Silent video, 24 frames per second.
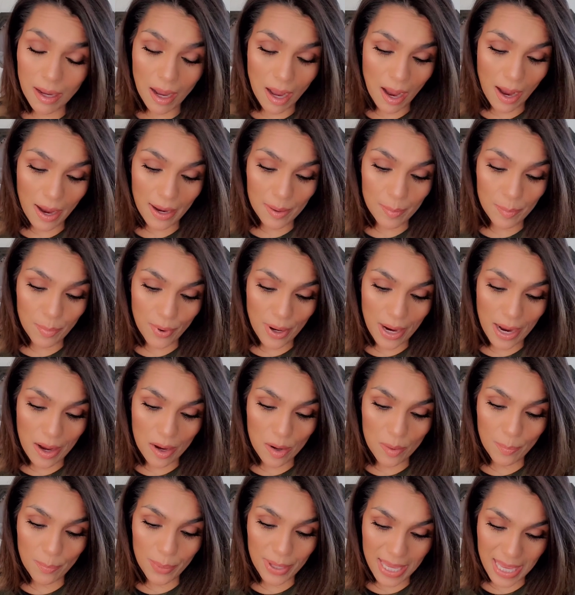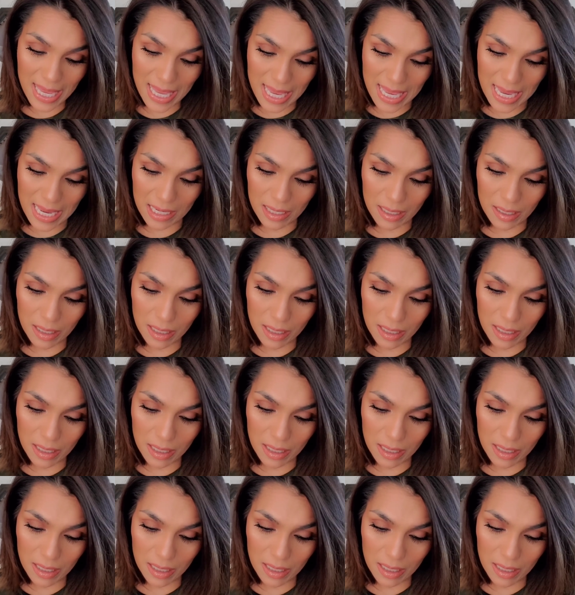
Eyebrow Pen.